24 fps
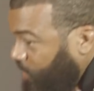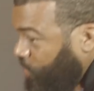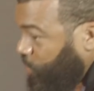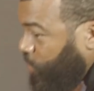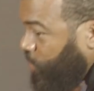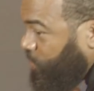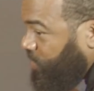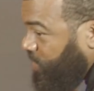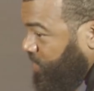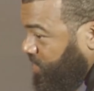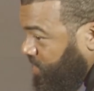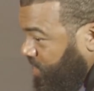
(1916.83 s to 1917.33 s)
gonna
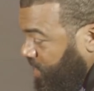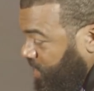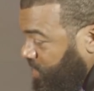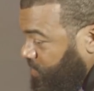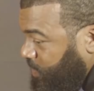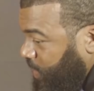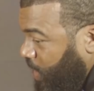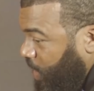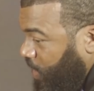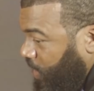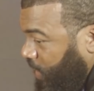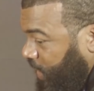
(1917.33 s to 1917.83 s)
shoot the 6
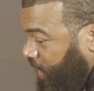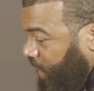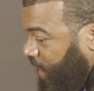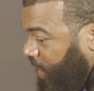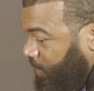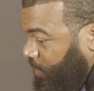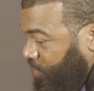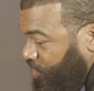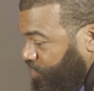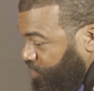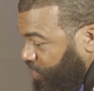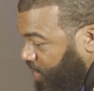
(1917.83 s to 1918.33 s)
ball in there.
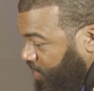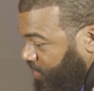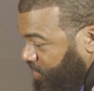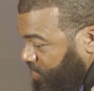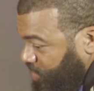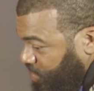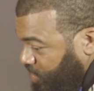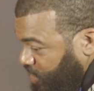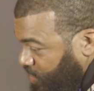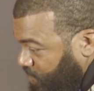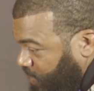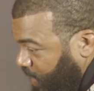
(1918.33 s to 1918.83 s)
I'm gonna draw
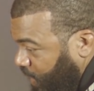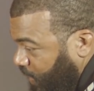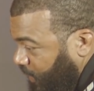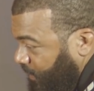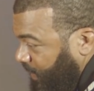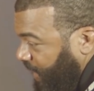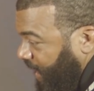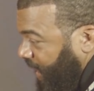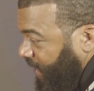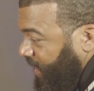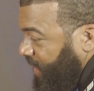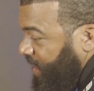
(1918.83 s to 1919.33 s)
this cue ball
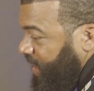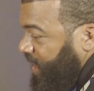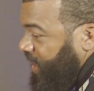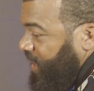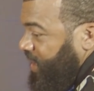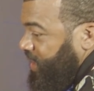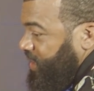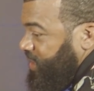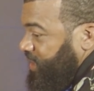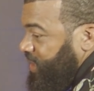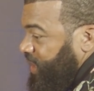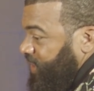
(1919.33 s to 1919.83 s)
back
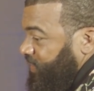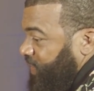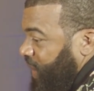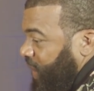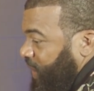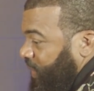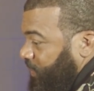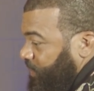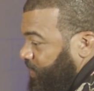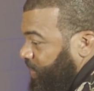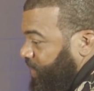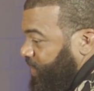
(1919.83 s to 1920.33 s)
and see if I
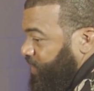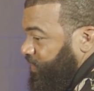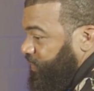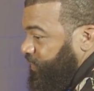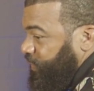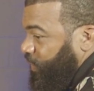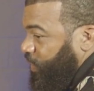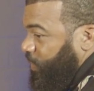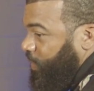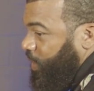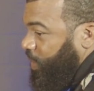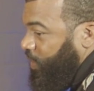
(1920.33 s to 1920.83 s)
can put the
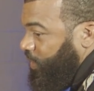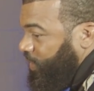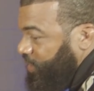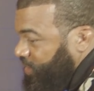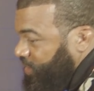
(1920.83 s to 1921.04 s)
4 ball